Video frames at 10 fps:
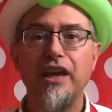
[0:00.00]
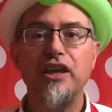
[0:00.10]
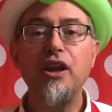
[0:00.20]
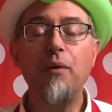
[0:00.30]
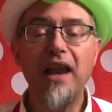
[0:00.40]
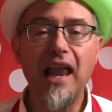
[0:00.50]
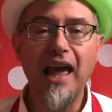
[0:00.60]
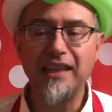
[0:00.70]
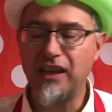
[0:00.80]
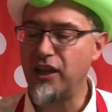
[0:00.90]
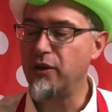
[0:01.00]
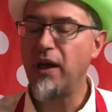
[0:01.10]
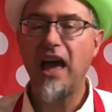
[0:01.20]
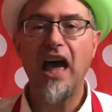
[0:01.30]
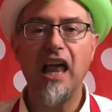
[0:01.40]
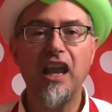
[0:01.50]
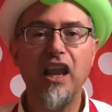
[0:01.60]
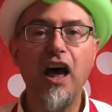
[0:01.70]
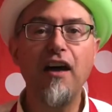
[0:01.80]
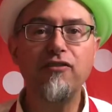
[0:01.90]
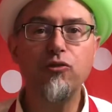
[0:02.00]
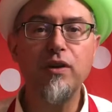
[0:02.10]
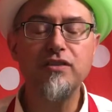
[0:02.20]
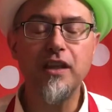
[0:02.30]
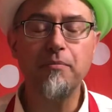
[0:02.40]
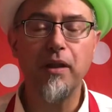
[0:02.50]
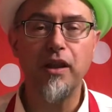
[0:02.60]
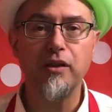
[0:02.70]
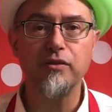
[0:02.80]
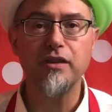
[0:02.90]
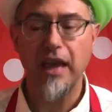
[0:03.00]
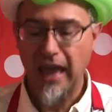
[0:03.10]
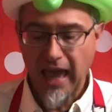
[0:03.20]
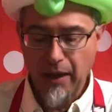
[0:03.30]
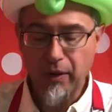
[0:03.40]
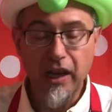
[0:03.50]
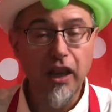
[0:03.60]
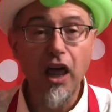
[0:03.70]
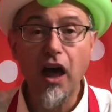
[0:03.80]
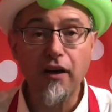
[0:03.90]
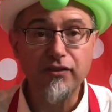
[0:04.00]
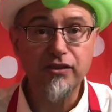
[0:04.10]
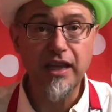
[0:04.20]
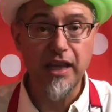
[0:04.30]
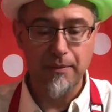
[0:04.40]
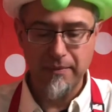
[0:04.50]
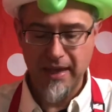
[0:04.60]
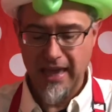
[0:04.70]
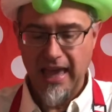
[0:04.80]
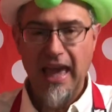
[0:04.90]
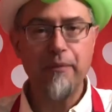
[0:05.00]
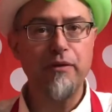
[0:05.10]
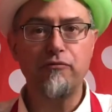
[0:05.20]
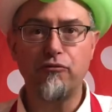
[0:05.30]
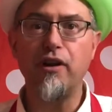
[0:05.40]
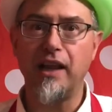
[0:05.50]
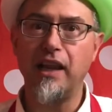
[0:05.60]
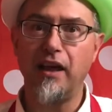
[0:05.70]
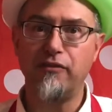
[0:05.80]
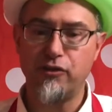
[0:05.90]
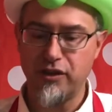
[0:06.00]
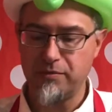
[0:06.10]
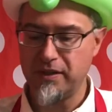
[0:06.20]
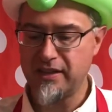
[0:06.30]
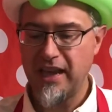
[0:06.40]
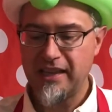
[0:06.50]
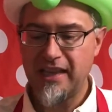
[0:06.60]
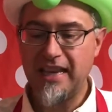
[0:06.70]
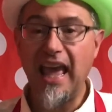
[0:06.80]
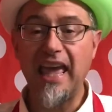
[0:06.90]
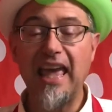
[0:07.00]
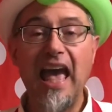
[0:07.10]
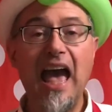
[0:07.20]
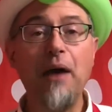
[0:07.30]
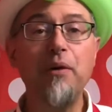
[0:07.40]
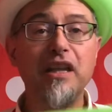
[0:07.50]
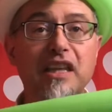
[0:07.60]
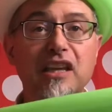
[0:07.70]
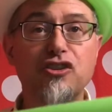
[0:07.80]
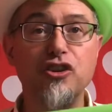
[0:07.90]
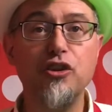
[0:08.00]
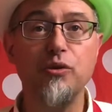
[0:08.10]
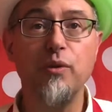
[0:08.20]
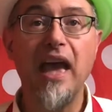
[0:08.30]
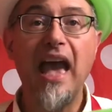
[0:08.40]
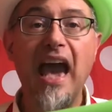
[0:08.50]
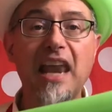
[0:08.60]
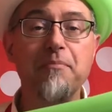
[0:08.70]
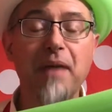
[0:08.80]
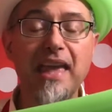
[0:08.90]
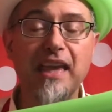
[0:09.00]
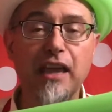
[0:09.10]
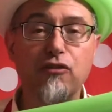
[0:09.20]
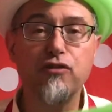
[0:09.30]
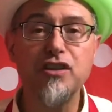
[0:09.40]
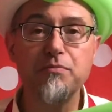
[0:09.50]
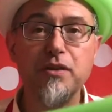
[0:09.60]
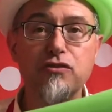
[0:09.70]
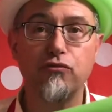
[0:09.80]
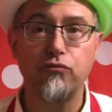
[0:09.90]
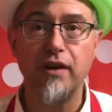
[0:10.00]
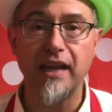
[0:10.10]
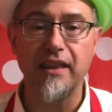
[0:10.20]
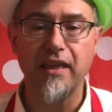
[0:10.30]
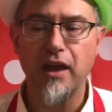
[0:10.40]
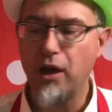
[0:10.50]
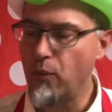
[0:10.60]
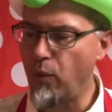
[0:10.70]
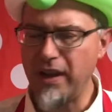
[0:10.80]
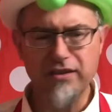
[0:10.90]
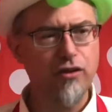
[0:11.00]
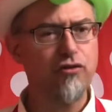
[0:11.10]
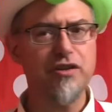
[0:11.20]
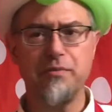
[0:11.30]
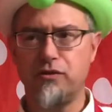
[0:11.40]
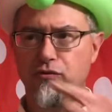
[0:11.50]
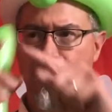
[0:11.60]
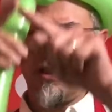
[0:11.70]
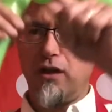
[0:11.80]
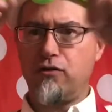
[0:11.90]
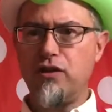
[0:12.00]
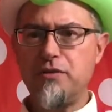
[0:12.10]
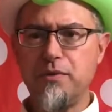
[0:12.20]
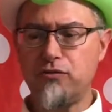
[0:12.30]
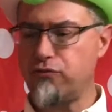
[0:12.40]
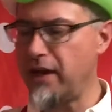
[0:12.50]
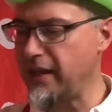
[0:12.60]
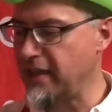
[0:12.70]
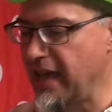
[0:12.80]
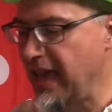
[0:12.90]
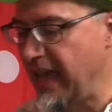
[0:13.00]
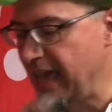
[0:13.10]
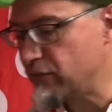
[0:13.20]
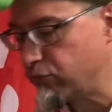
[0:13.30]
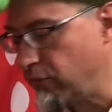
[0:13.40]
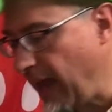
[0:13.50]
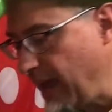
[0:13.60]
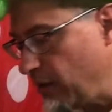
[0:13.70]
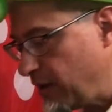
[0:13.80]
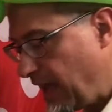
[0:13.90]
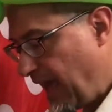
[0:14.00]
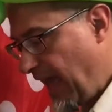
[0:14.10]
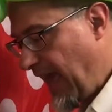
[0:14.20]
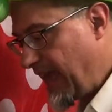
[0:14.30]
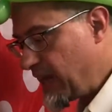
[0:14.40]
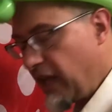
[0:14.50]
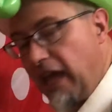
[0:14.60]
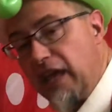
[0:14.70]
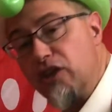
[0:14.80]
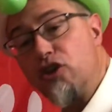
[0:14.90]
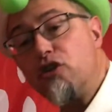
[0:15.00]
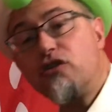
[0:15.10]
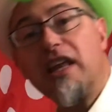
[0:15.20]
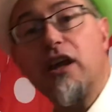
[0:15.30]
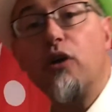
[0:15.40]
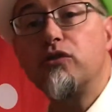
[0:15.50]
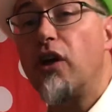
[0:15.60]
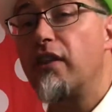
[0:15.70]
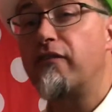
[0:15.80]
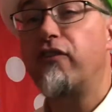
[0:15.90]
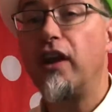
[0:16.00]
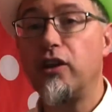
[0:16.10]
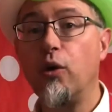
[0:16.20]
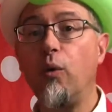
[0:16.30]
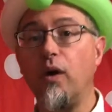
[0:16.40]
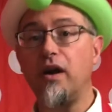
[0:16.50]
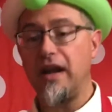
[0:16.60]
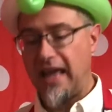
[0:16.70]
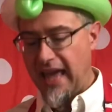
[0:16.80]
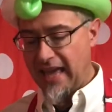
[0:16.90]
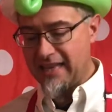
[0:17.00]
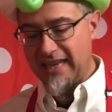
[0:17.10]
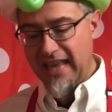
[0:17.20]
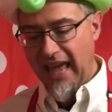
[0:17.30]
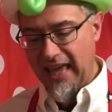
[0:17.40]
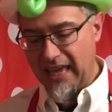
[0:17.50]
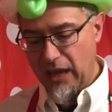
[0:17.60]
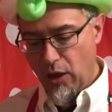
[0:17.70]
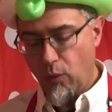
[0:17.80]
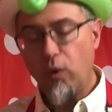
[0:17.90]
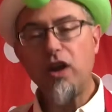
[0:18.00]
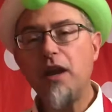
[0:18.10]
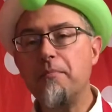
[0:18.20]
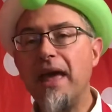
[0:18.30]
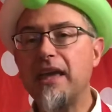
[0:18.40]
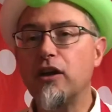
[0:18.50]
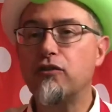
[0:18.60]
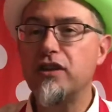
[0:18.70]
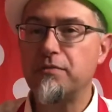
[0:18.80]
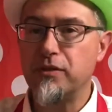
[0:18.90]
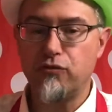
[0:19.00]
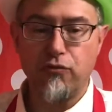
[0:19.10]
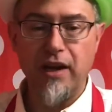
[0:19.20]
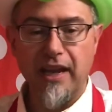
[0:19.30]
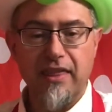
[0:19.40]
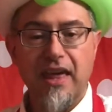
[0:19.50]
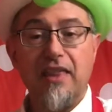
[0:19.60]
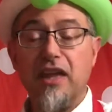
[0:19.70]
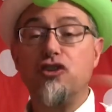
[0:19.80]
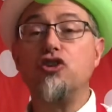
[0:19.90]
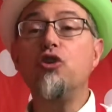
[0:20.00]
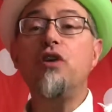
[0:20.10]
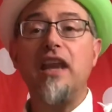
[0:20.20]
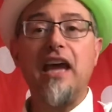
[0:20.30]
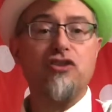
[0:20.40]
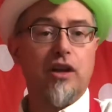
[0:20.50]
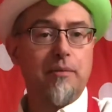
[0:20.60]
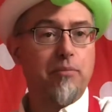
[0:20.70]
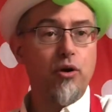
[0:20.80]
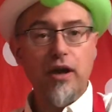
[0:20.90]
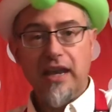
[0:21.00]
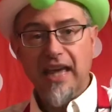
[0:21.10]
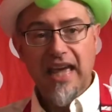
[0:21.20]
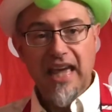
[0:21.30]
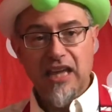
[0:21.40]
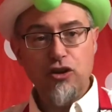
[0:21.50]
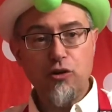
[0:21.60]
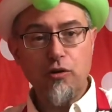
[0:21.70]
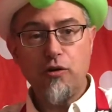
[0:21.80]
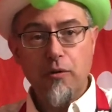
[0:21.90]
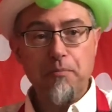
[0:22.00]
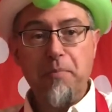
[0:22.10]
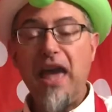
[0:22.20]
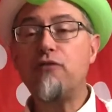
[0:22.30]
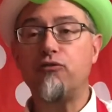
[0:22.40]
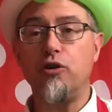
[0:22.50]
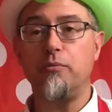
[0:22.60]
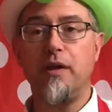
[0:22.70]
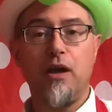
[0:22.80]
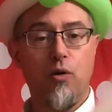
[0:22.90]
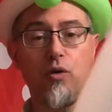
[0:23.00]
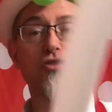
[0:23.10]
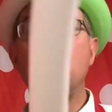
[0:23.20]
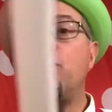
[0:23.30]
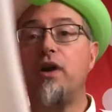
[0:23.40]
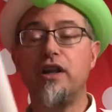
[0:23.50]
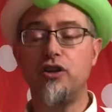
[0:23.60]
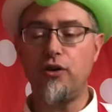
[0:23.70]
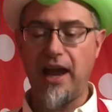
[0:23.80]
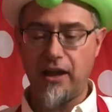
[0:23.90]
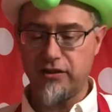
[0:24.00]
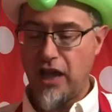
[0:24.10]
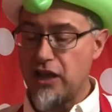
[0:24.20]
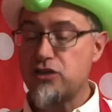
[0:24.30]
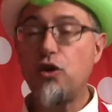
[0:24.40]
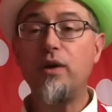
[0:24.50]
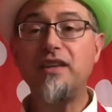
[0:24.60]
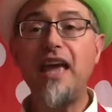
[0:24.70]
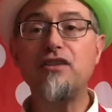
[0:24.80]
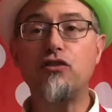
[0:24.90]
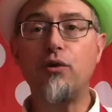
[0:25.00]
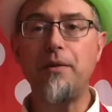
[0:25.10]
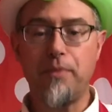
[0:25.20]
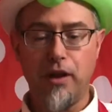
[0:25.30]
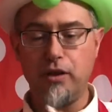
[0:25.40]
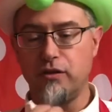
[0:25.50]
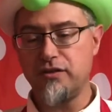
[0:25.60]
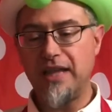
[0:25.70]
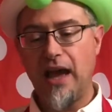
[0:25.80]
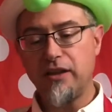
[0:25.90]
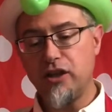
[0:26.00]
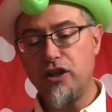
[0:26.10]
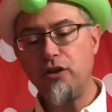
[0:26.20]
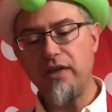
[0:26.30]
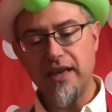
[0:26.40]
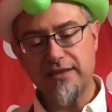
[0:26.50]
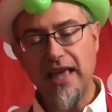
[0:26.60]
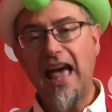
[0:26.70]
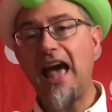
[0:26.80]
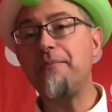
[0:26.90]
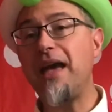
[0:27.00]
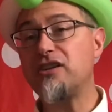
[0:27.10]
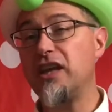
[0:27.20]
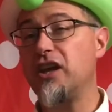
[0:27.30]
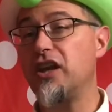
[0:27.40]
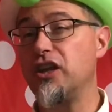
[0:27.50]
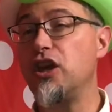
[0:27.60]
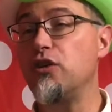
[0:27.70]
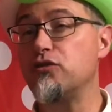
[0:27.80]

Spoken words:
You know what I like to do? I love twisting balloons, and we love STEM, and we really love Christmas. Today, I want to teach you how to make a Christmas wreath. What is a Christmas wreath? A Christmas wreath, it's round and usually goes on the front door. And today, we're going to make a Christmas wreath that you could actually put in your bedroom or somewhere in your house. So it takes 3 balloons. Now, to do this, I'm actually going to use